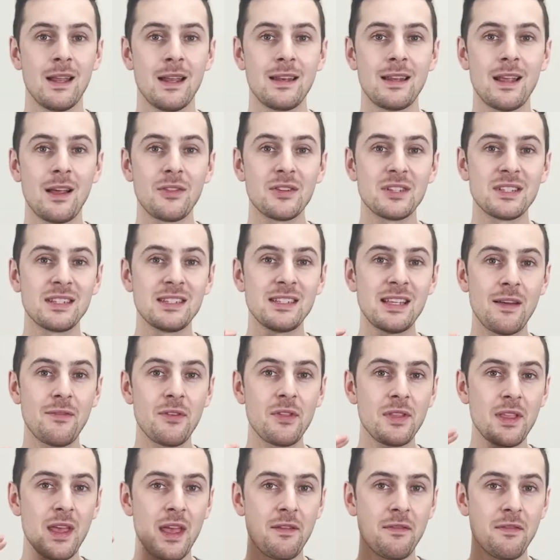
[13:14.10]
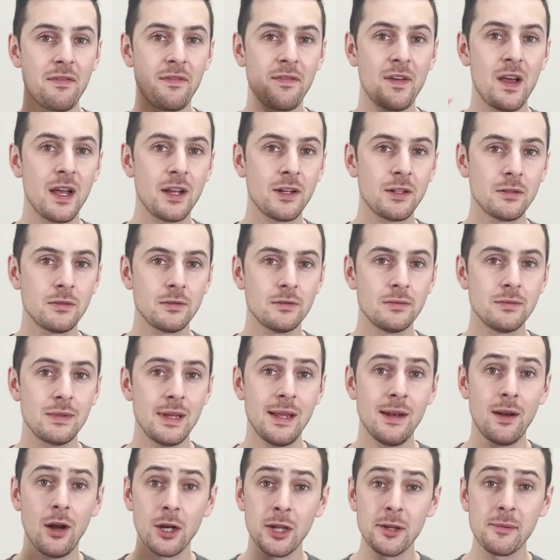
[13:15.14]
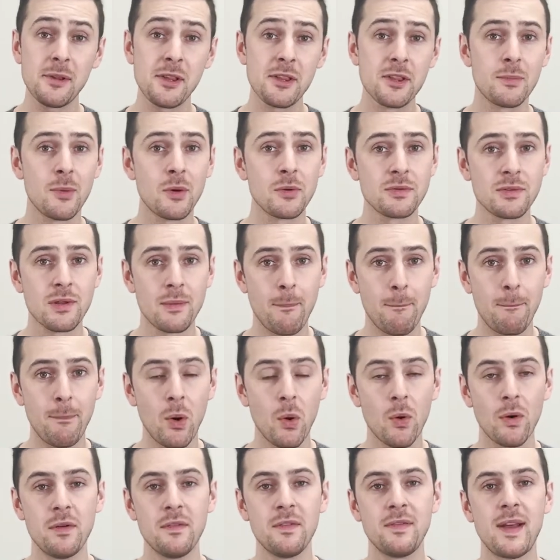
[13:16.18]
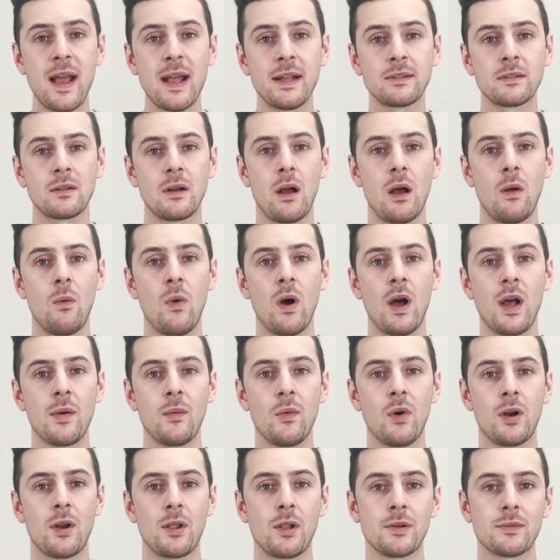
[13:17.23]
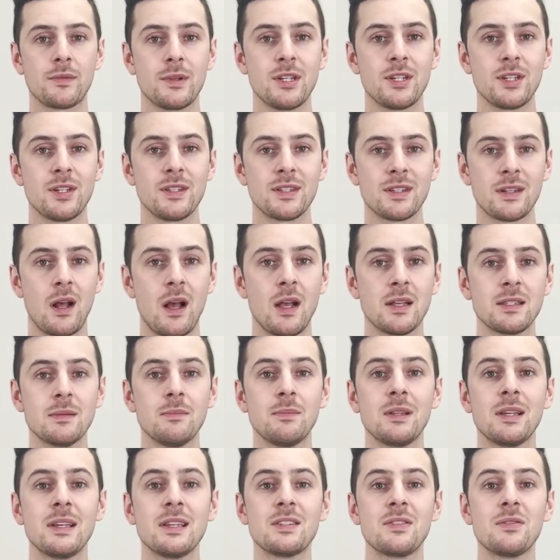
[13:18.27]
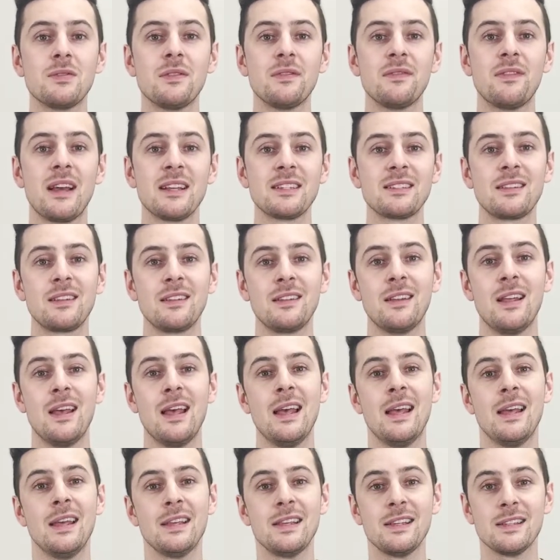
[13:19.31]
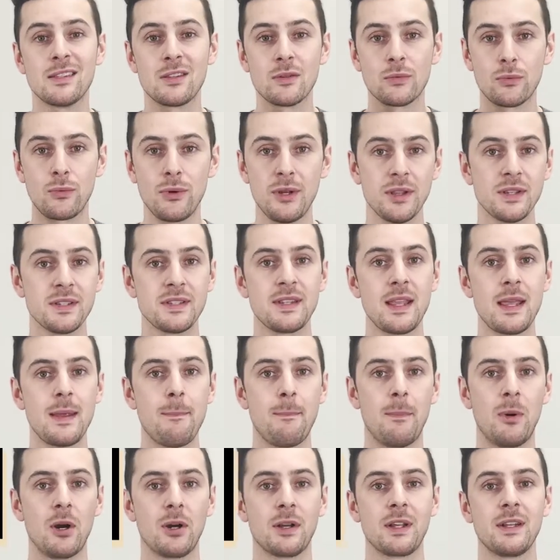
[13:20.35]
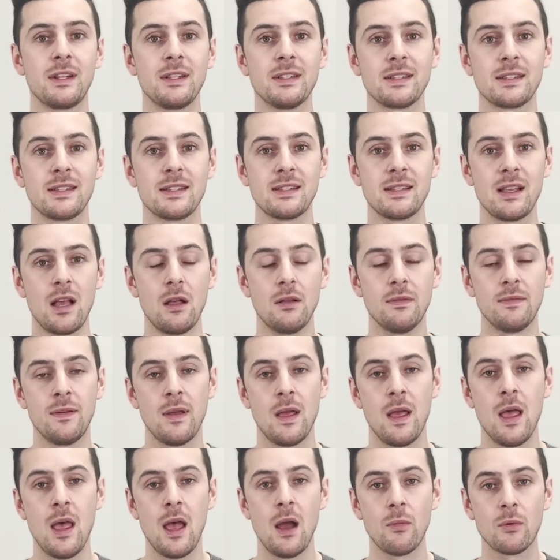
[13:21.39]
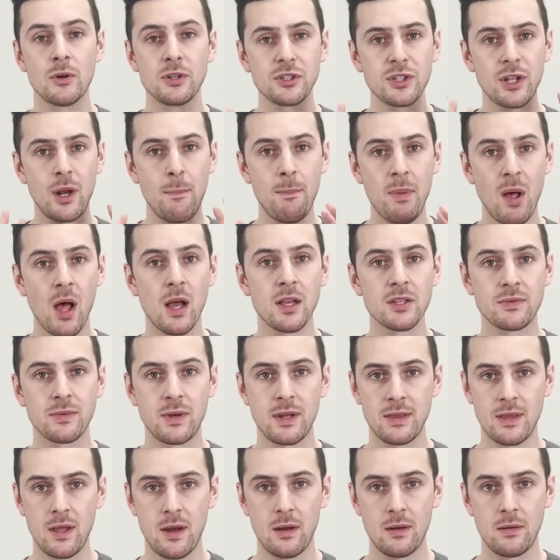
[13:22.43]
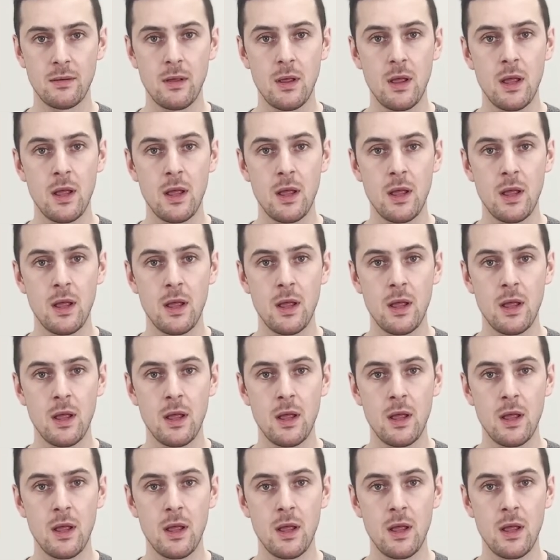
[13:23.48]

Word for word: Now, the seventh and final, and arguably the most important factor on why Waterloo Region is an awesome place to invest in, is the real estate market itself. And we're just gonna pause right there.